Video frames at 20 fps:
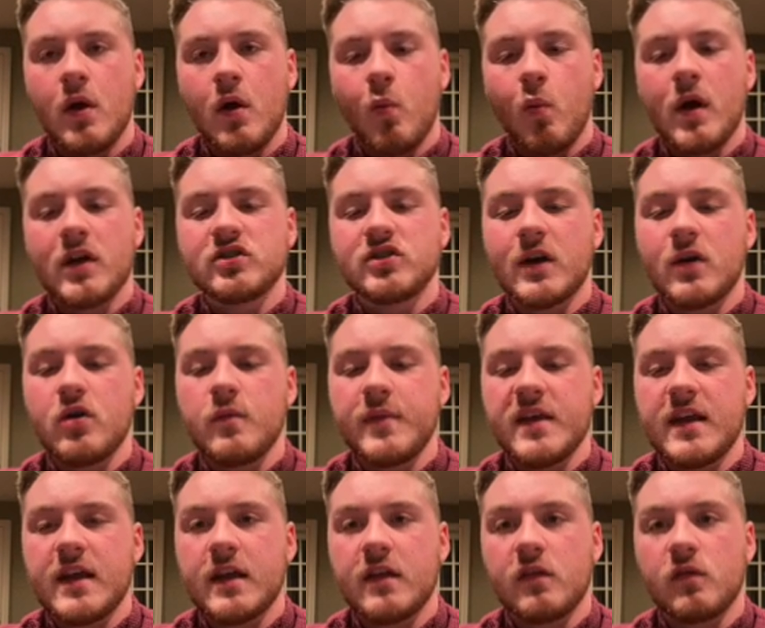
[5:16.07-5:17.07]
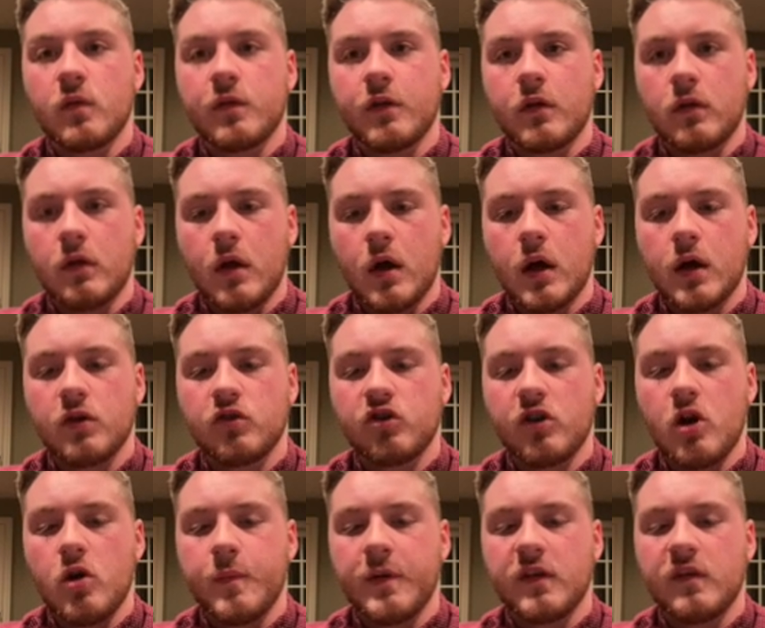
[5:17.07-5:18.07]
Watch how it begins with a large
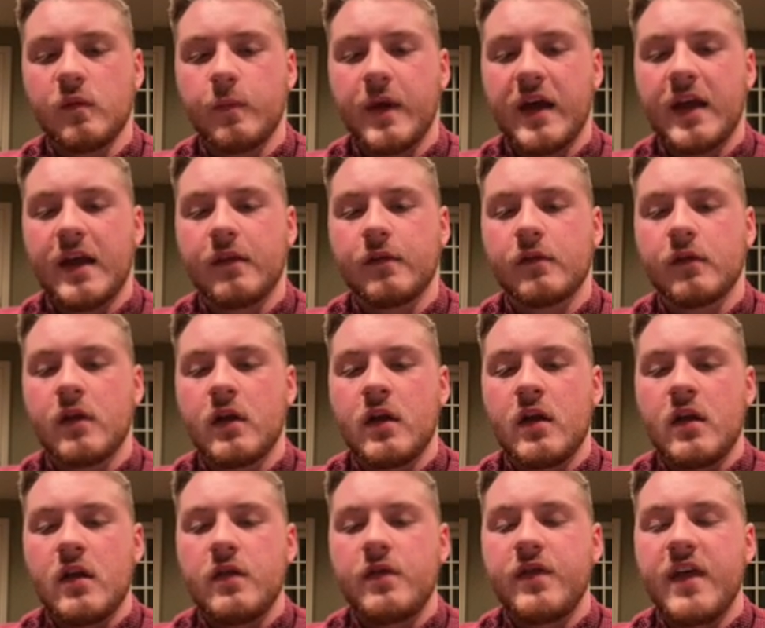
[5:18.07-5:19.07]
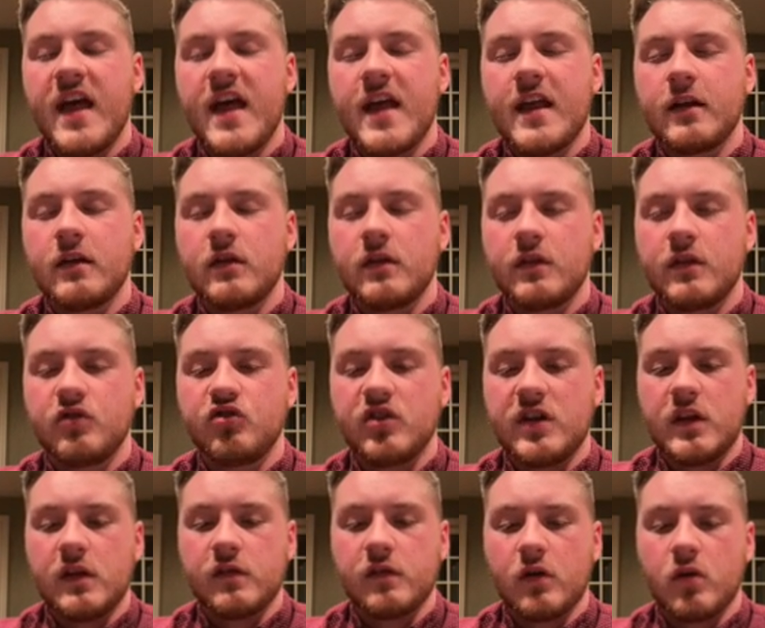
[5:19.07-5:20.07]
open space, then the
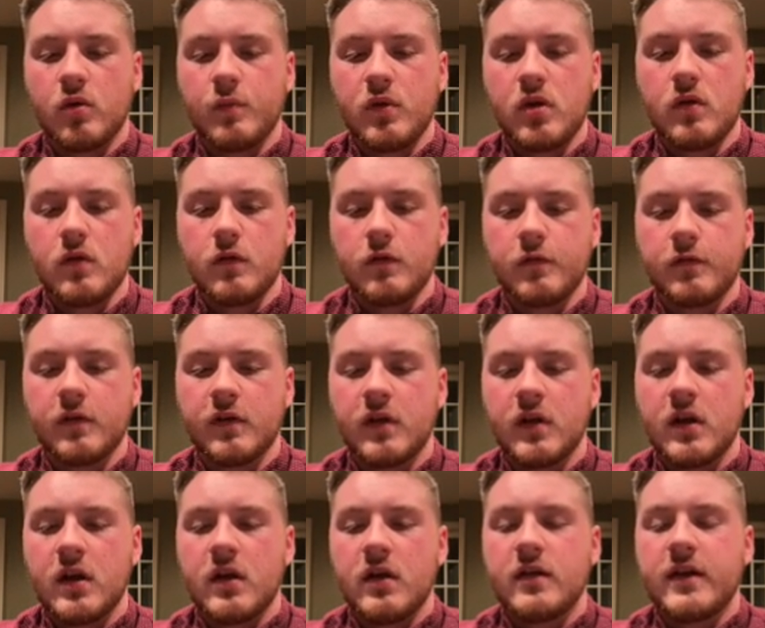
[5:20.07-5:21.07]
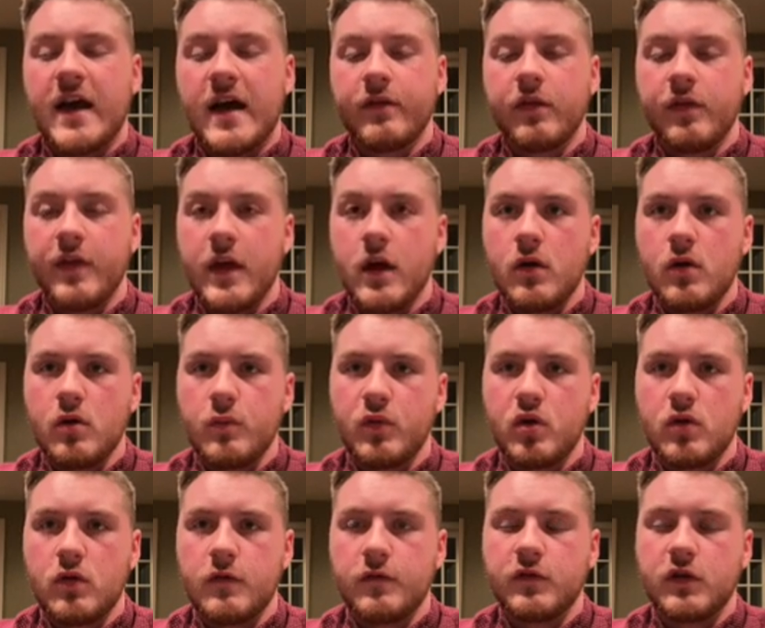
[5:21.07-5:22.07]
genes are removed. Now that they are
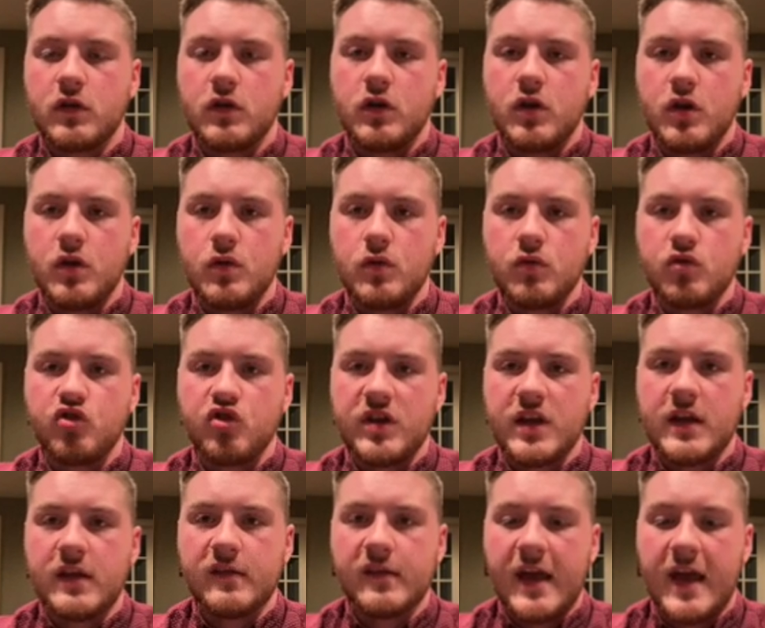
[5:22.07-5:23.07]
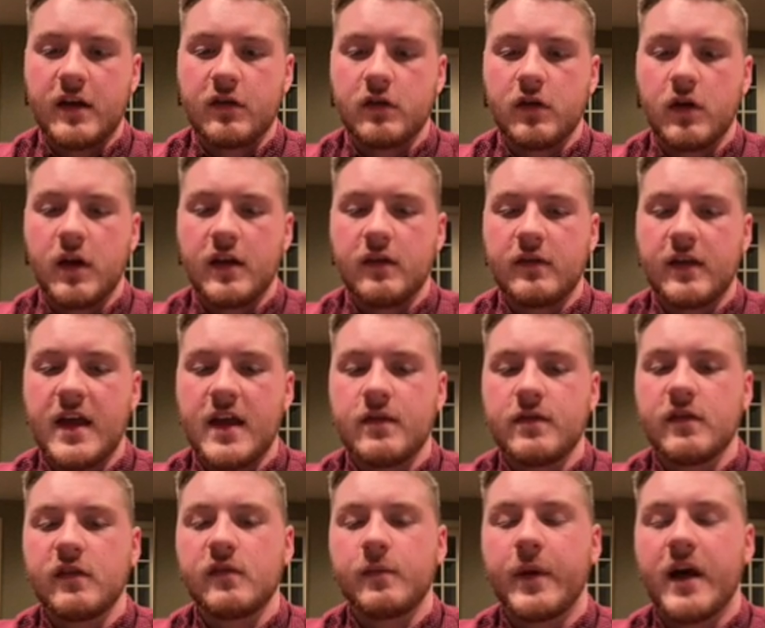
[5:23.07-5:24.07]
removed, new genes enter and take
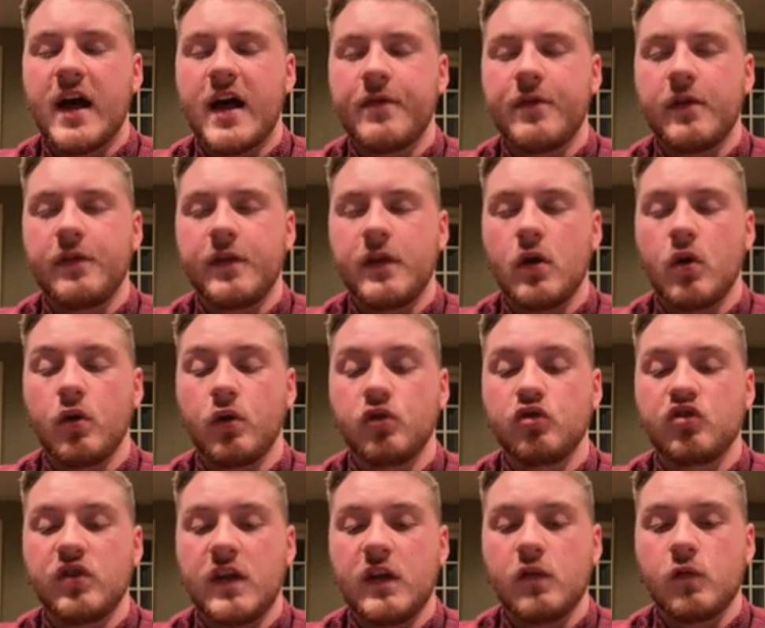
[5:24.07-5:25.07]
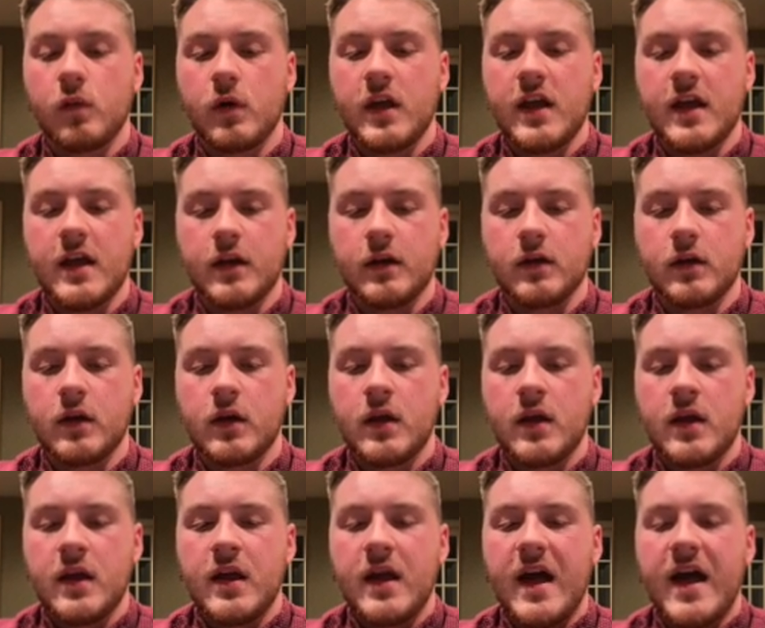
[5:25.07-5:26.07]
the spot that the old genes were in.
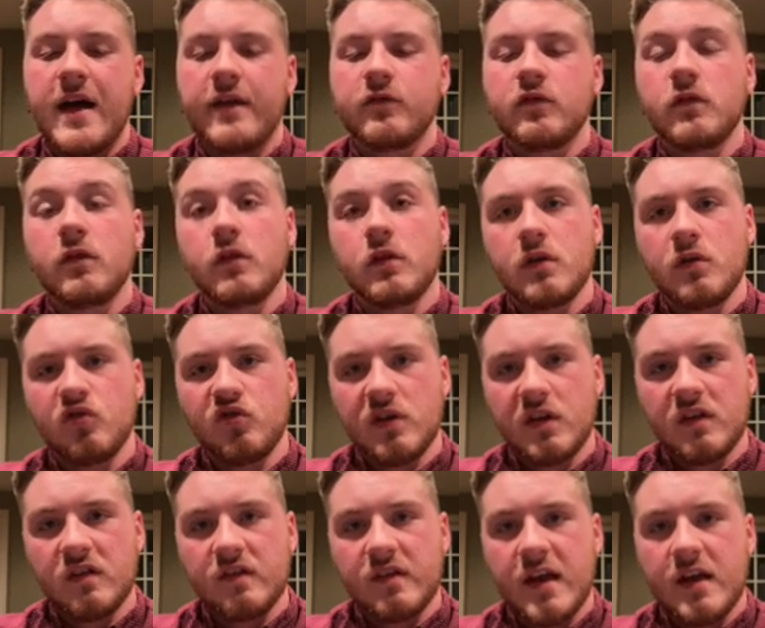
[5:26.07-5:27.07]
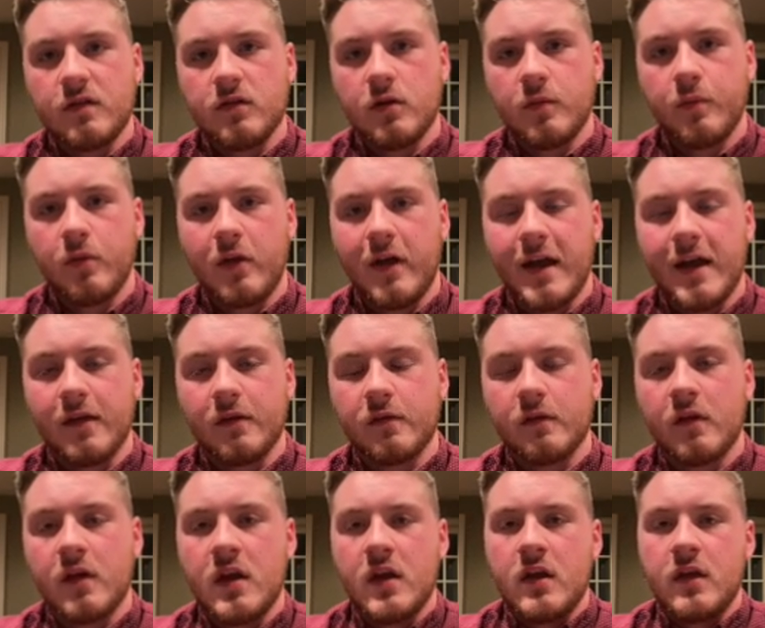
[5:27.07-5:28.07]
After the new genes take their place,
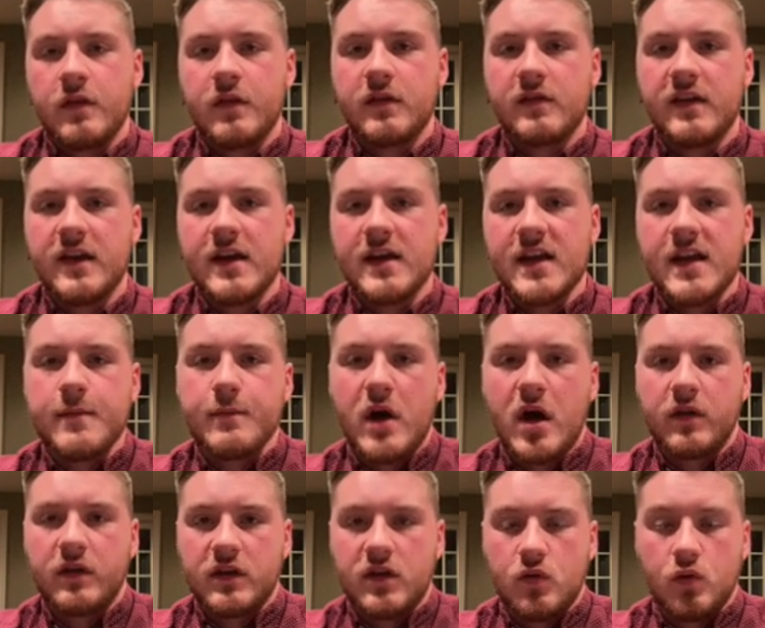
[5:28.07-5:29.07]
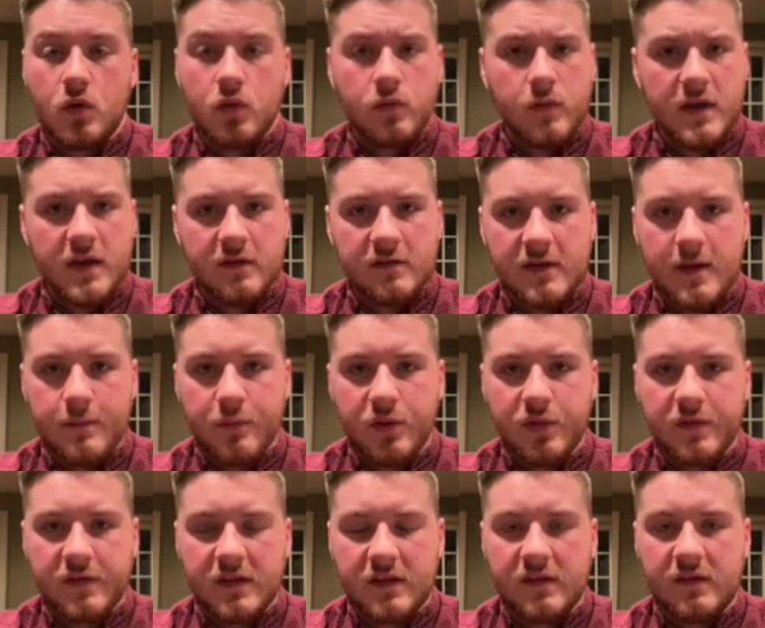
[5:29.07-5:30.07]
the DNA molecule
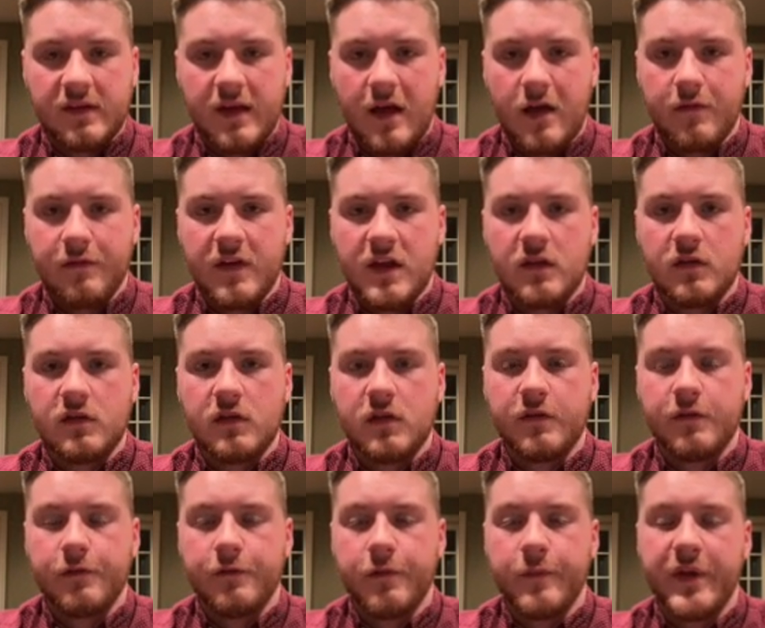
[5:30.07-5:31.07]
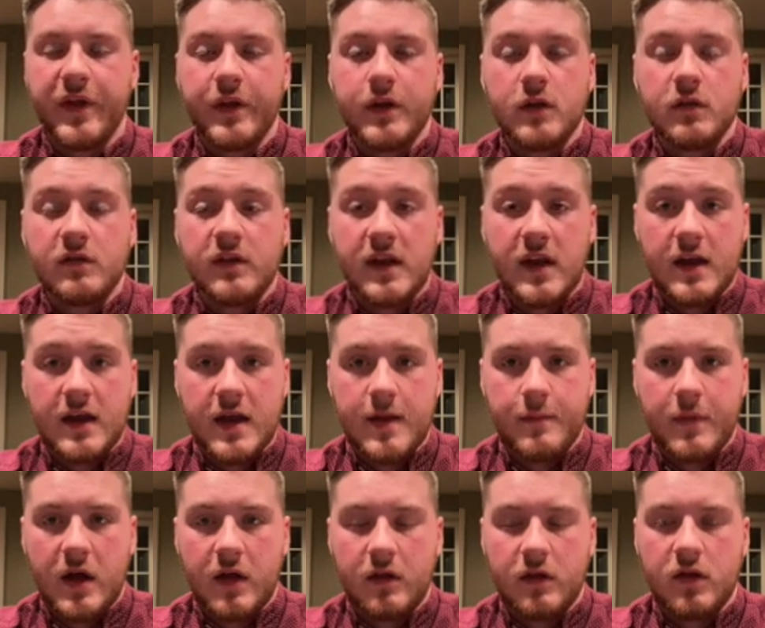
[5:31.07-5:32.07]
reassembles itself into the familiar DNA
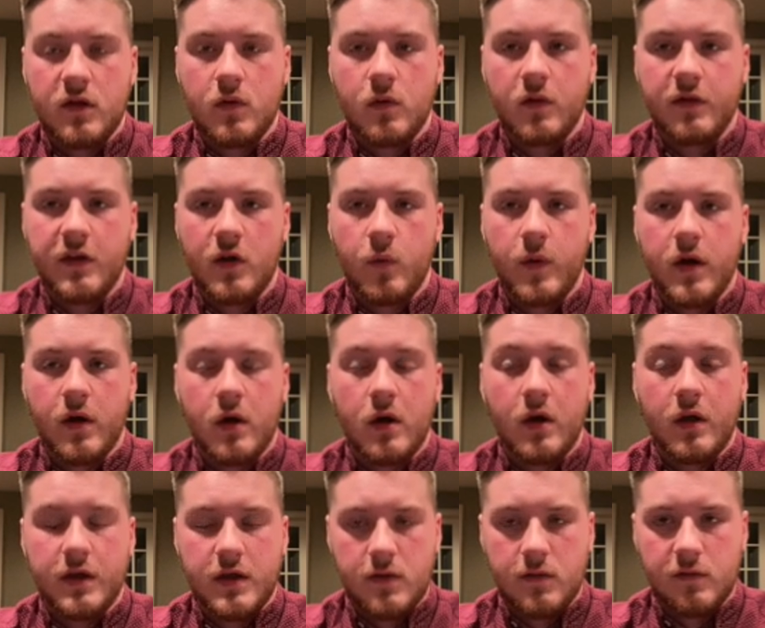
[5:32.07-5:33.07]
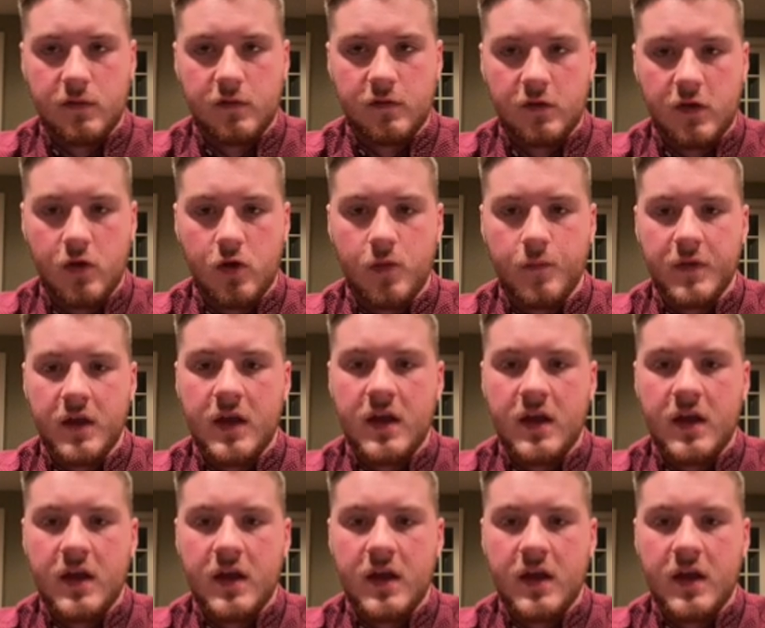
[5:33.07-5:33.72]
molecule that we are all used to.